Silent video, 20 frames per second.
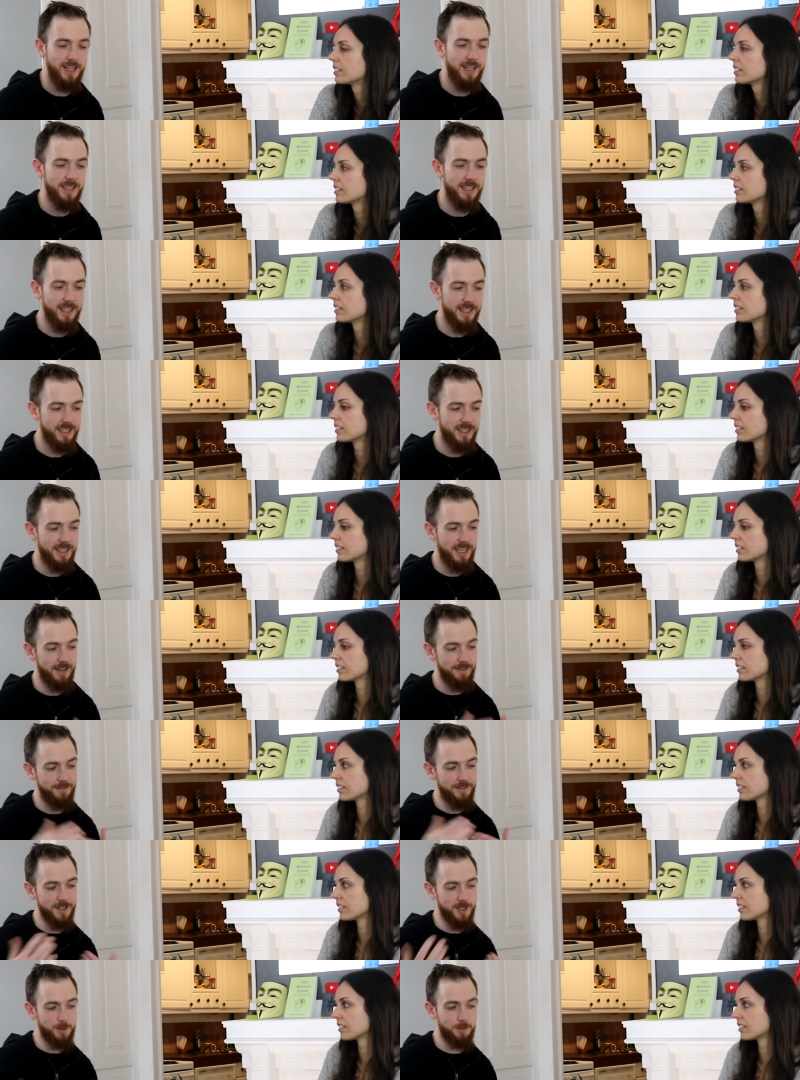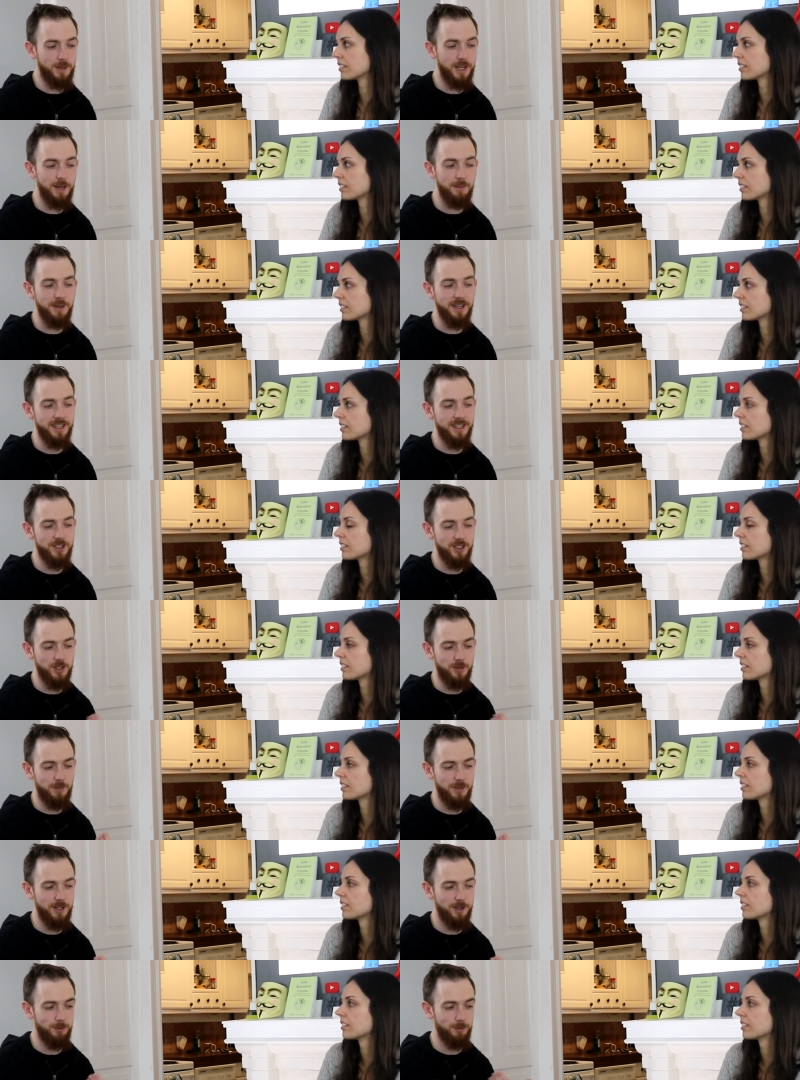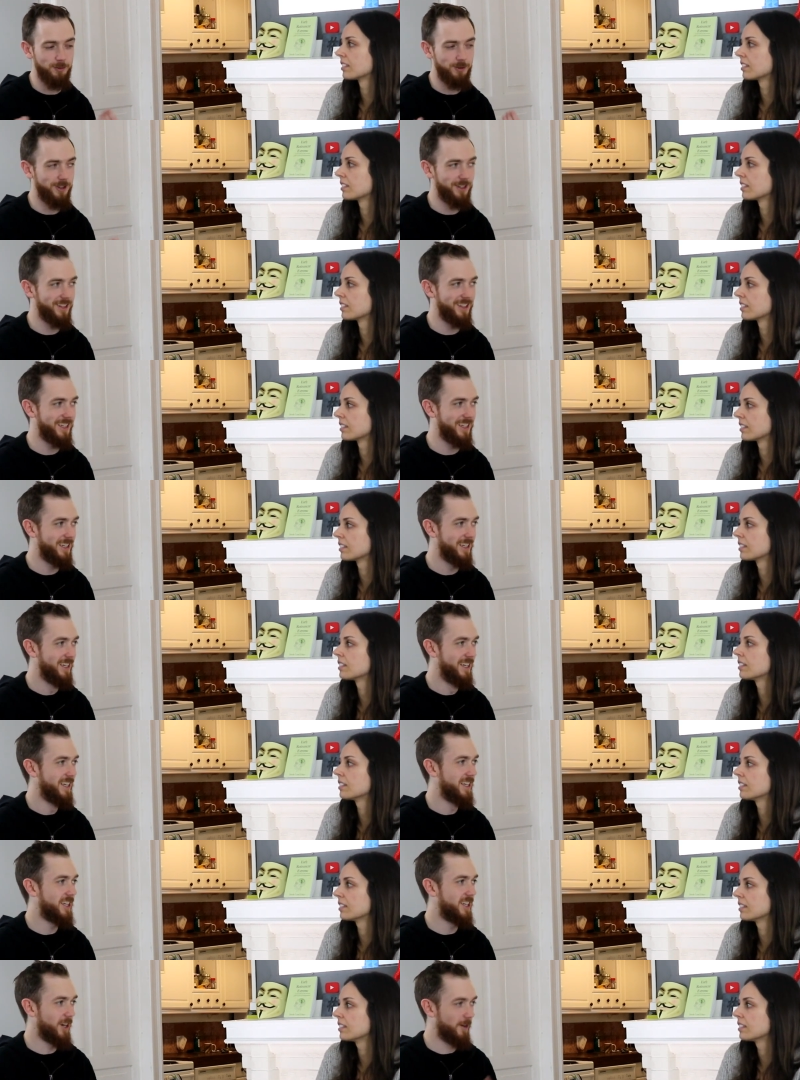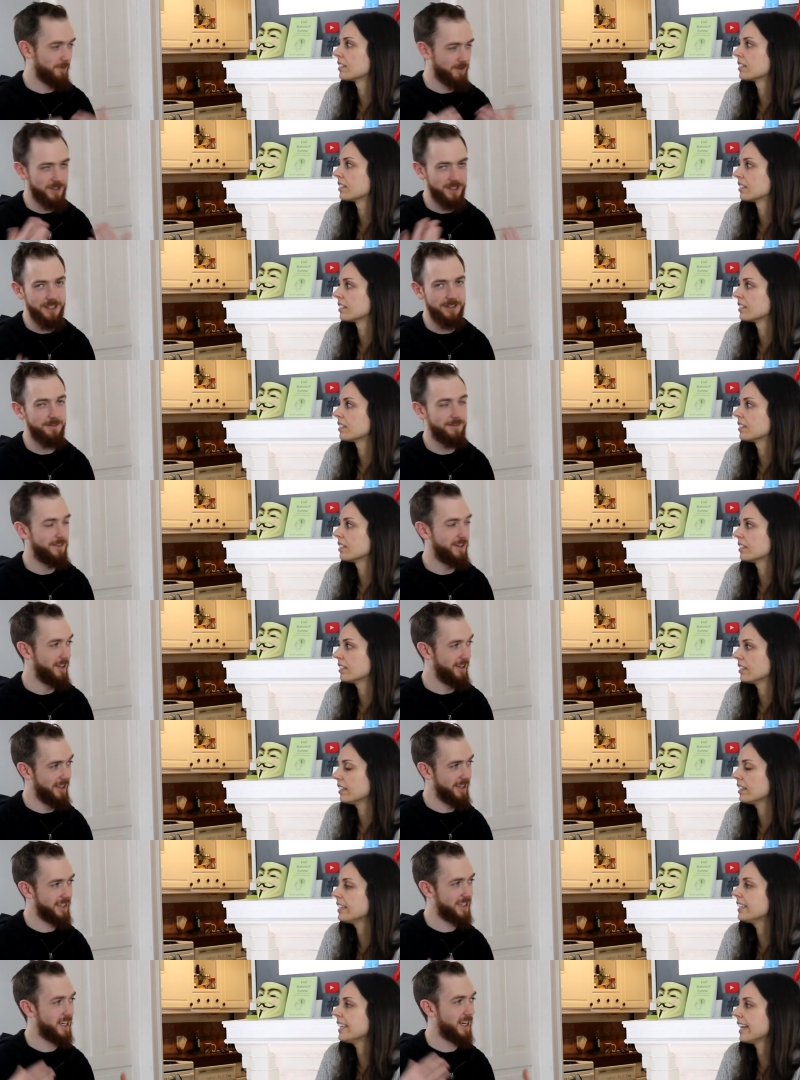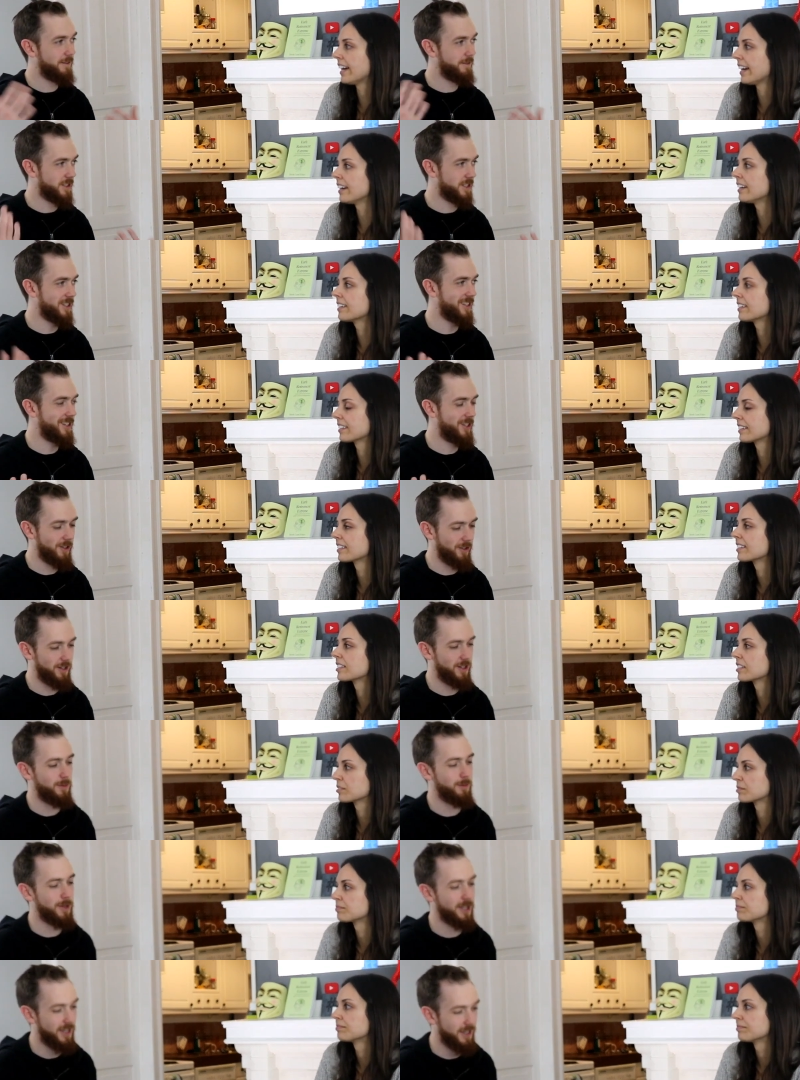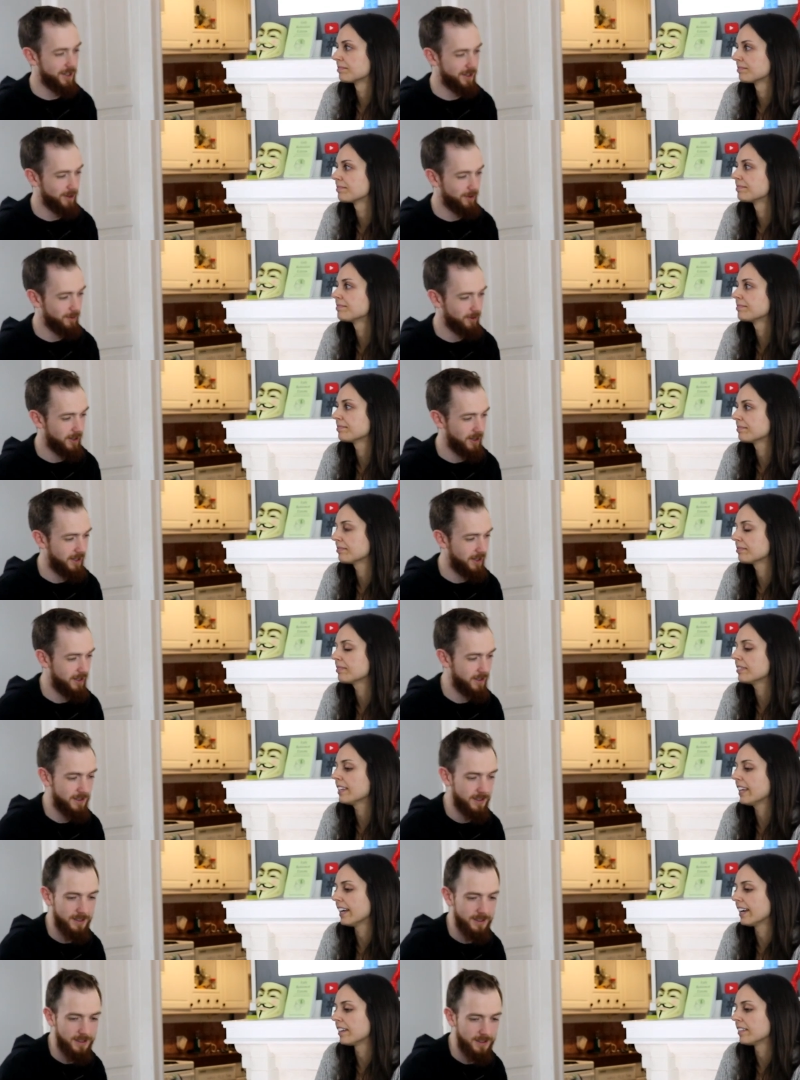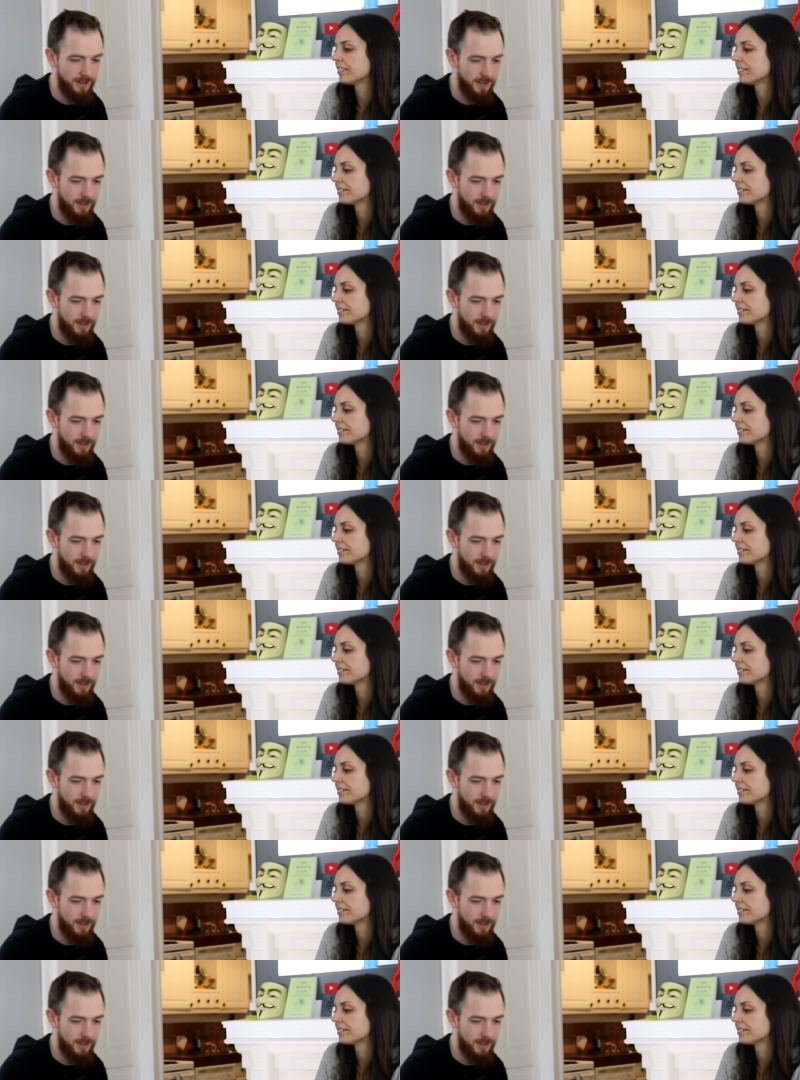Speaker 1: getting that fixed payment can just be a really comforting feeling, yeah. kind of security blanket, right? Yeah.